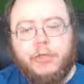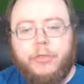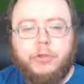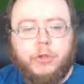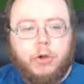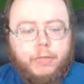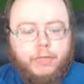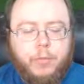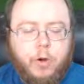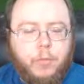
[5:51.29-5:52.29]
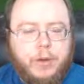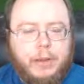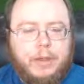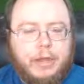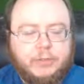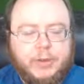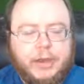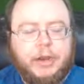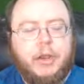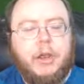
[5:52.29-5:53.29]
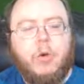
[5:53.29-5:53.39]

those all come from our OpenAPI spec.